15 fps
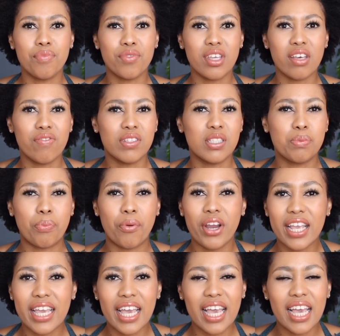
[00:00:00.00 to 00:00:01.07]
If it's
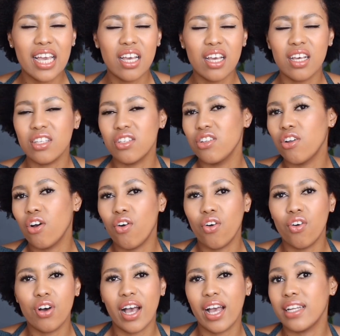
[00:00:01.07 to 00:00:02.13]
breaking,
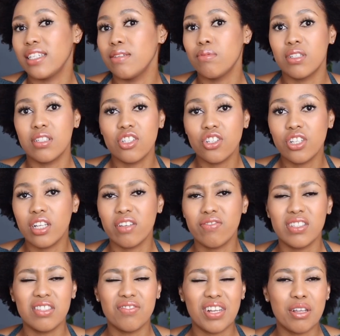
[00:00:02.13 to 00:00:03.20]
I deep condition it. If
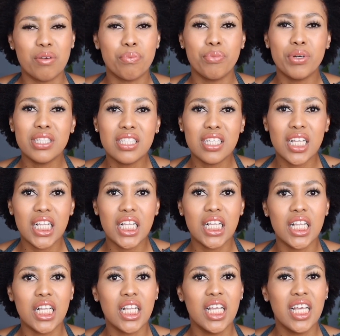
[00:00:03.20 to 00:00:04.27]
it's feeling
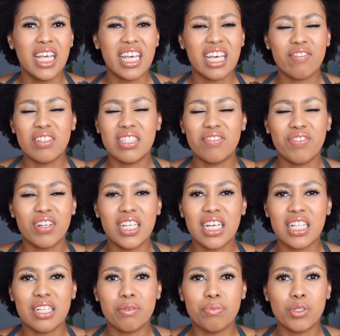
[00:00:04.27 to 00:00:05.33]
brittle, if it's feeling
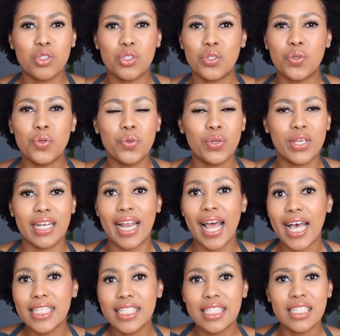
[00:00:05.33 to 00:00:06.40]
a little bit too
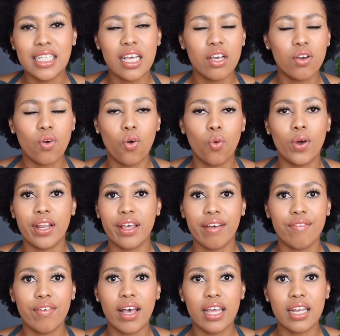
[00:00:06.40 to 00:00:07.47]
elastic or
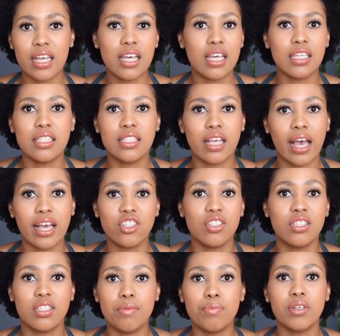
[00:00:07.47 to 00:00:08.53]
whatever it is, I
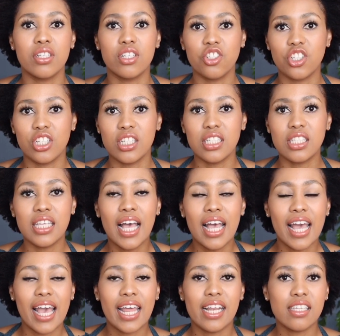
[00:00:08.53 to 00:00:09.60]
just deep condition it.
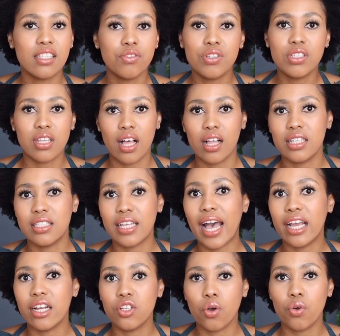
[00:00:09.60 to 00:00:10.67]
And as a result,
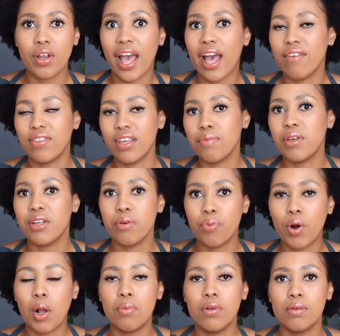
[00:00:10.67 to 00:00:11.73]
I don't have that many
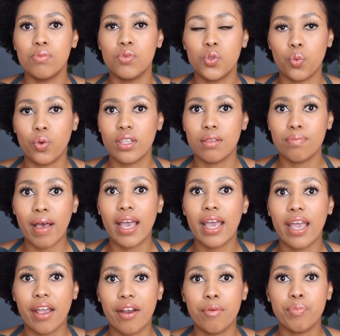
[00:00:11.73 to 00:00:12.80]
problems with my
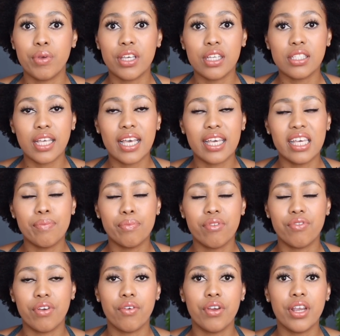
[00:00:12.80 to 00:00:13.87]
hair because I keep a
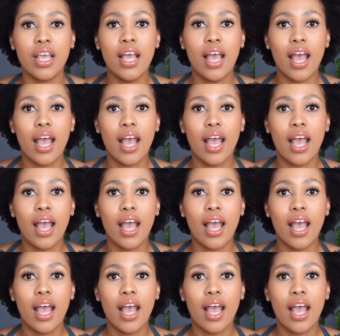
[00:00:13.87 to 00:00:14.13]
very